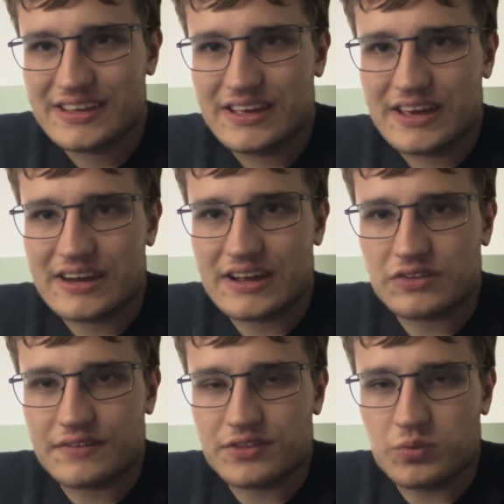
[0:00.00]
I
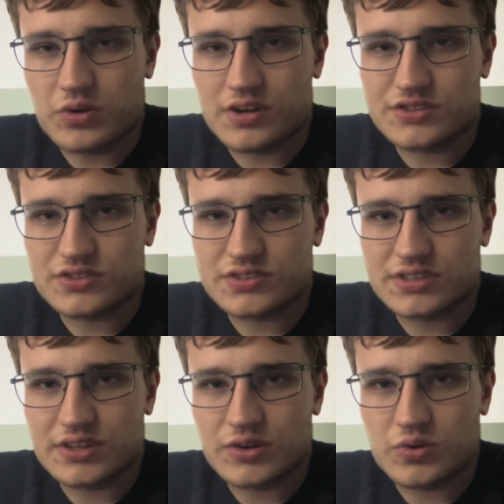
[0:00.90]
love the wurzels
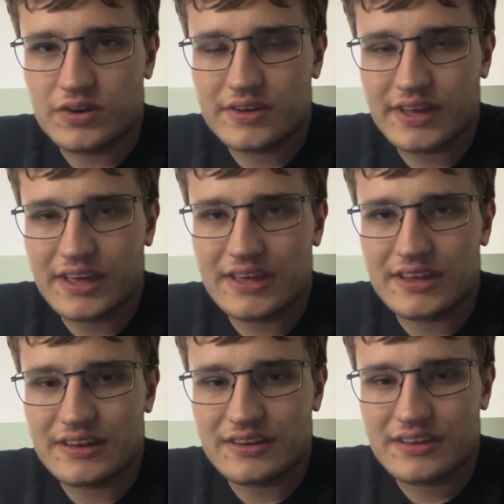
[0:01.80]
too.
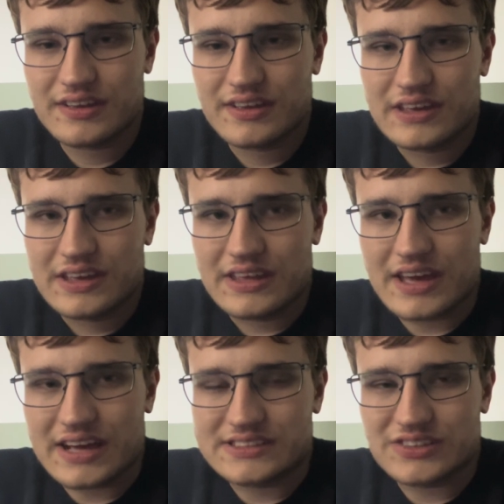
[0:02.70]
And
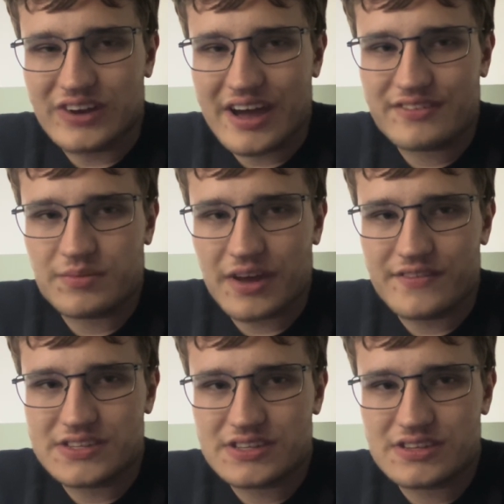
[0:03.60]
yeah, so after my
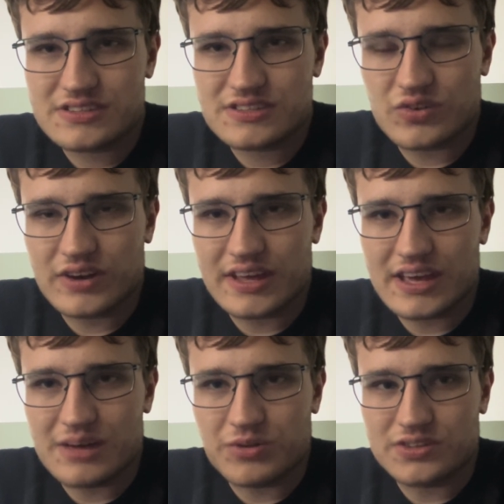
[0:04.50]
visit to Stony
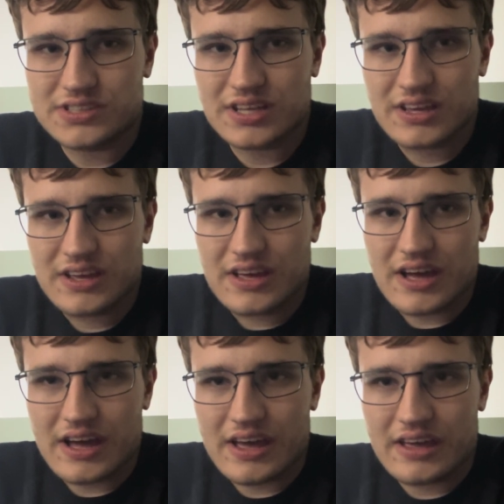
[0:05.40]
Gables,
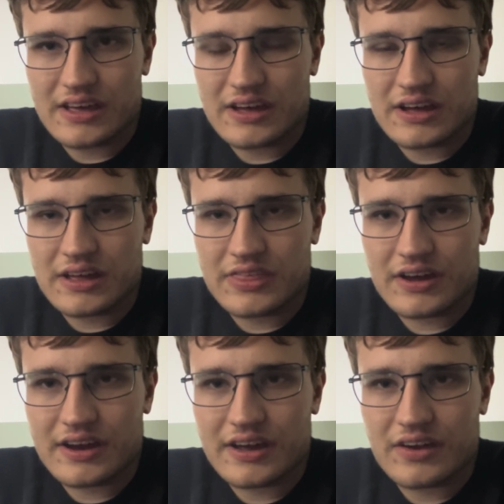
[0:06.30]
I went
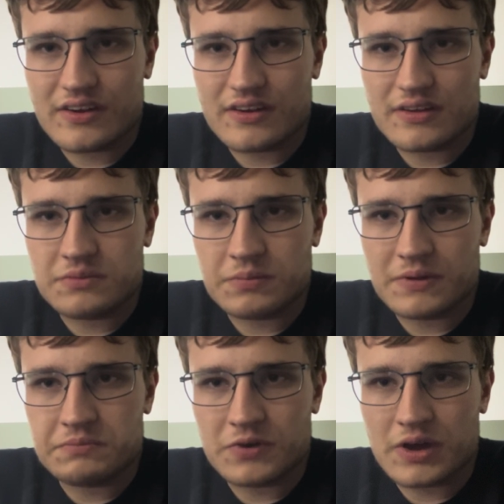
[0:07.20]

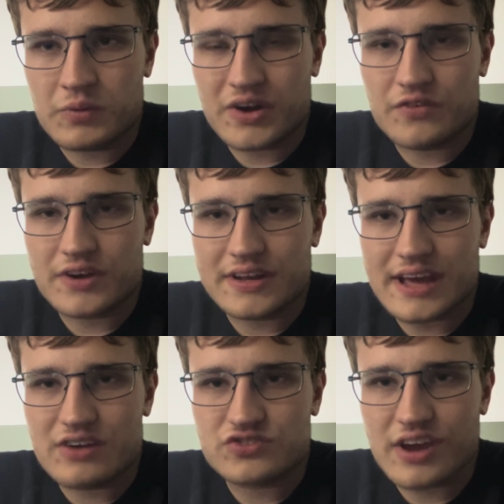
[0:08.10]
over to
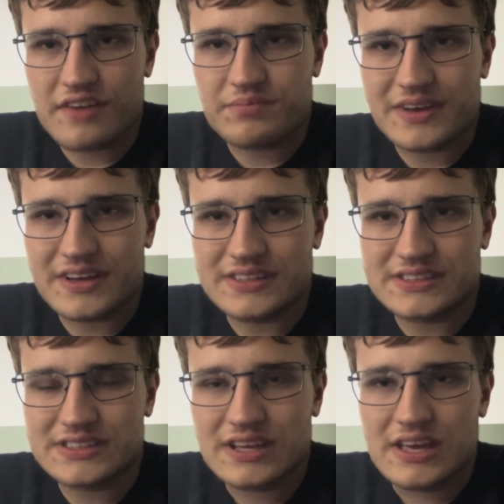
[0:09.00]
Downdraft
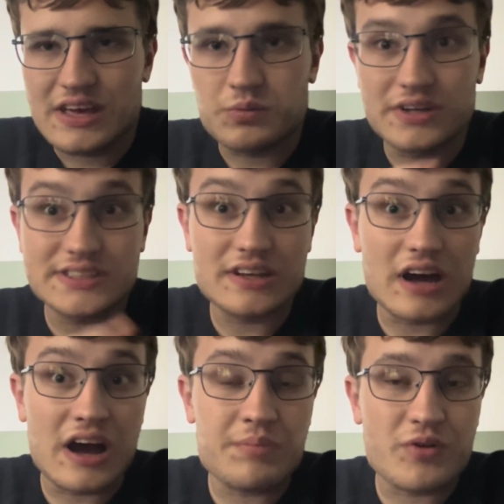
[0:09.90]
because it wasn't
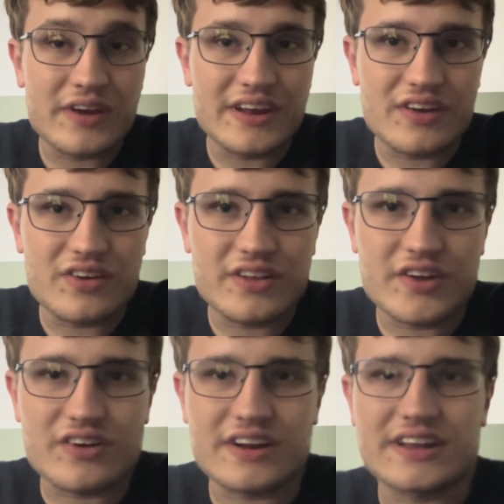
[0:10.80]
operating
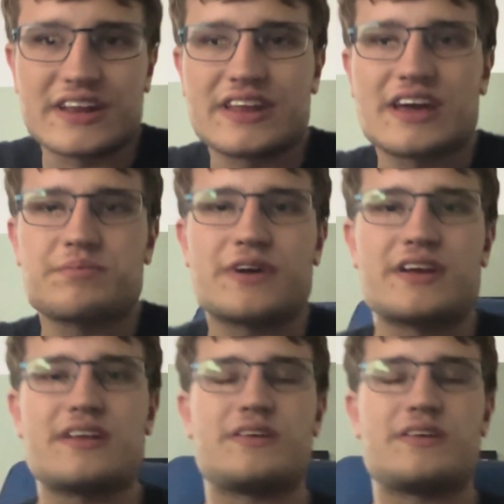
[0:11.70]
earlier on in the day, but